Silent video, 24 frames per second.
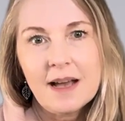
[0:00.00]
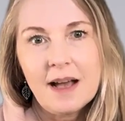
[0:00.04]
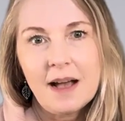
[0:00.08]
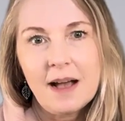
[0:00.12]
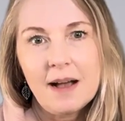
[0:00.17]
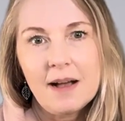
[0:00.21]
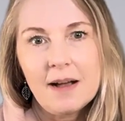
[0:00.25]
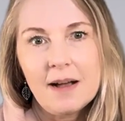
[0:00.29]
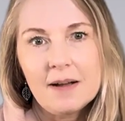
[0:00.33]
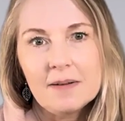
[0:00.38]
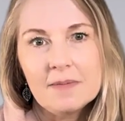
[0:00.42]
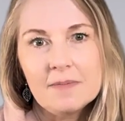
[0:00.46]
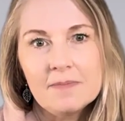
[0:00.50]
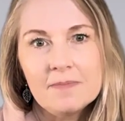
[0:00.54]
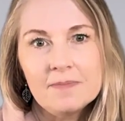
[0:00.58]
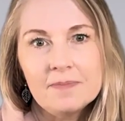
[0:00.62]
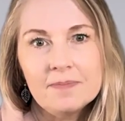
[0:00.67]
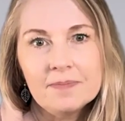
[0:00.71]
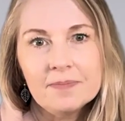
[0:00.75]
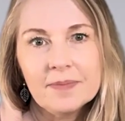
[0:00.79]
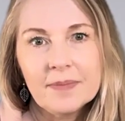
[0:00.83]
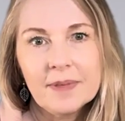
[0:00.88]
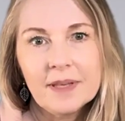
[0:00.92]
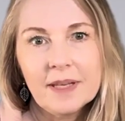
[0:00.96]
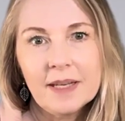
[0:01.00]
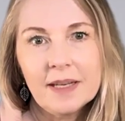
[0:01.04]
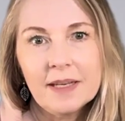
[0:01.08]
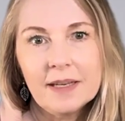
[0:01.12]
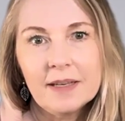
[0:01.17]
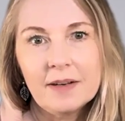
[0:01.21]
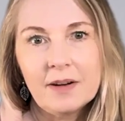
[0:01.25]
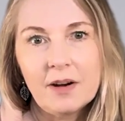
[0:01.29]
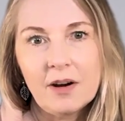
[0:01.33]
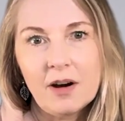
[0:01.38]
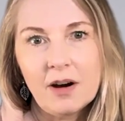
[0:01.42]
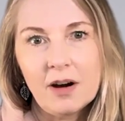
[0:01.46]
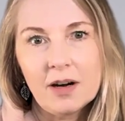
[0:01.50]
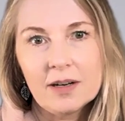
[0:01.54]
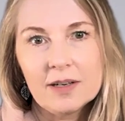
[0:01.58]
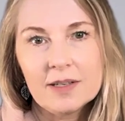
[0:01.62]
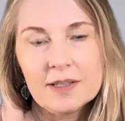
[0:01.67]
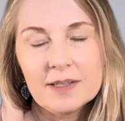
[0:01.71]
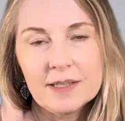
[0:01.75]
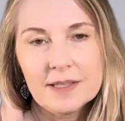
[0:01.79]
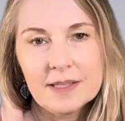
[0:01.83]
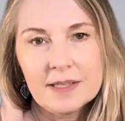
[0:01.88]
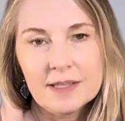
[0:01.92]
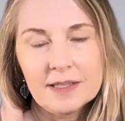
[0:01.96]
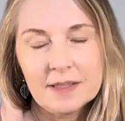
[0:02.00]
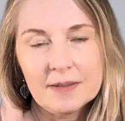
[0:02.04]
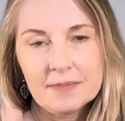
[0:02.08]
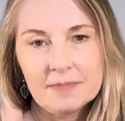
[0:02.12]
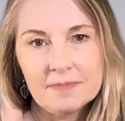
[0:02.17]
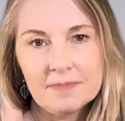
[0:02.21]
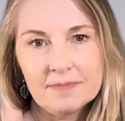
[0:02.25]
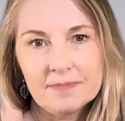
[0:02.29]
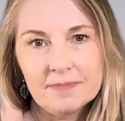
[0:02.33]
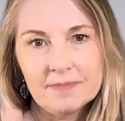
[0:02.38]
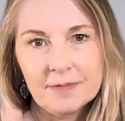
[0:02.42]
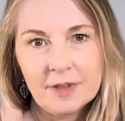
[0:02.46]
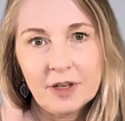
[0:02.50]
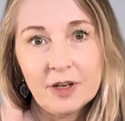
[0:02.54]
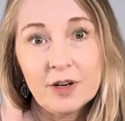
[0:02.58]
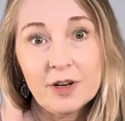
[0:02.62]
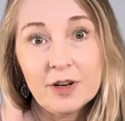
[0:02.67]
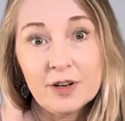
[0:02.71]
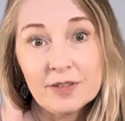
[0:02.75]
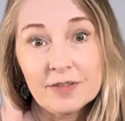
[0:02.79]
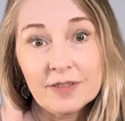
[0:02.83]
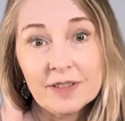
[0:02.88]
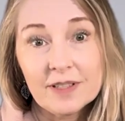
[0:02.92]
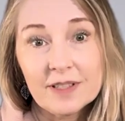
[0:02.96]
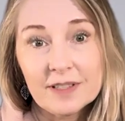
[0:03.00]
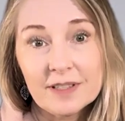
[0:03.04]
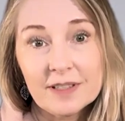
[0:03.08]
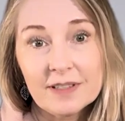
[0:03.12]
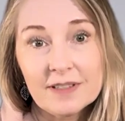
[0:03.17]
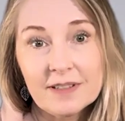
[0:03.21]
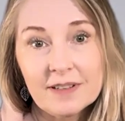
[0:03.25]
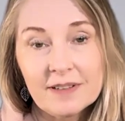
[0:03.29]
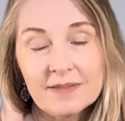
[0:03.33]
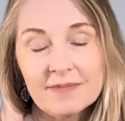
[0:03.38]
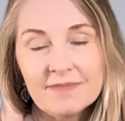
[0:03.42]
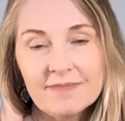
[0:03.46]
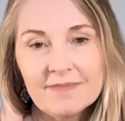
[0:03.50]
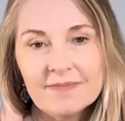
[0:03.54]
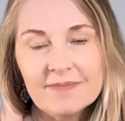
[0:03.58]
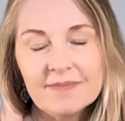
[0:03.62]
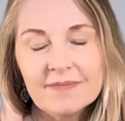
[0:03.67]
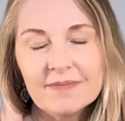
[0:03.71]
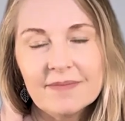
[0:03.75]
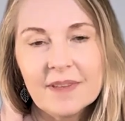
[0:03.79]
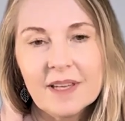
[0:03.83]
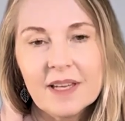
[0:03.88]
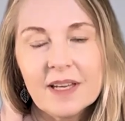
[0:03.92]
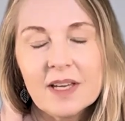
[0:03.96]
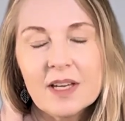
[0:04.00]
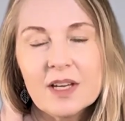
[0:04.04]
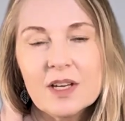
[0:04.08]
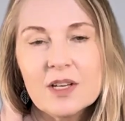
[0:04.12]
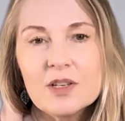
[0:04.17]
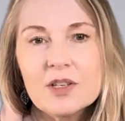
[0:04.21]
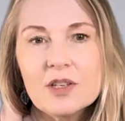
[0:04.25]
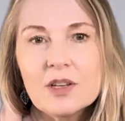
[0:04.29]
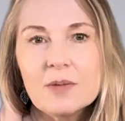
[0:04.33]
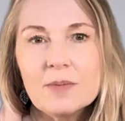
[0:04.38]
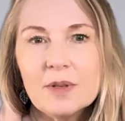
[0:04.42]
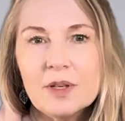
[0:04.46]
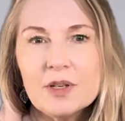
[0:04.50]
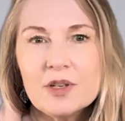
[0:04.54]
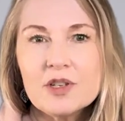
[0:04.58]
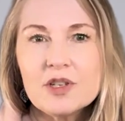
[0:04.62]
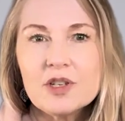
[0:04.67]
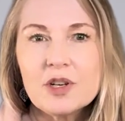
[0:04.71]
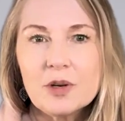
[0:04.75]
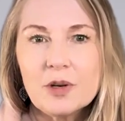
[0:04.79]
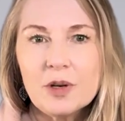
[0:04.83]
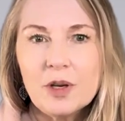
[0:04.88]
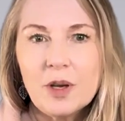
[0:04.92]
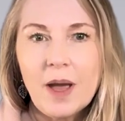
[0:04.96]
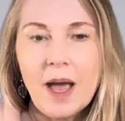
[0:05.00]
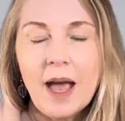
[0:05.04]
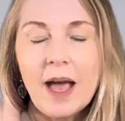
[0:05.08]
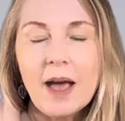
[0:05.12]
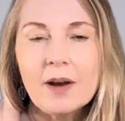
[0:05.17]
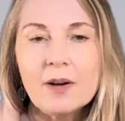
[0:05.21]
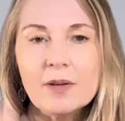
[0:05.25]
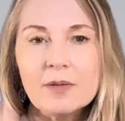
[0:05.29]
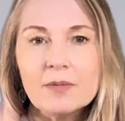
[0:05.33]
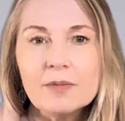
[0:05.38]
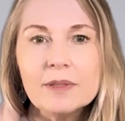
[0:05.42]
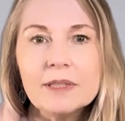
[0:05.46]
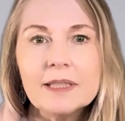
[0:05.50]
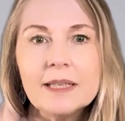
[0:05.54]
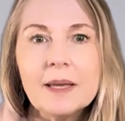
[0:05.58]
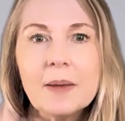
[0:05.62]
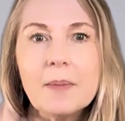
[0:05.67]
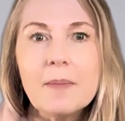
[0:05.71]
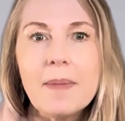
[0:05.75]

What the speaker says: um, in our system, our nervous system. So I'm going to show you how to really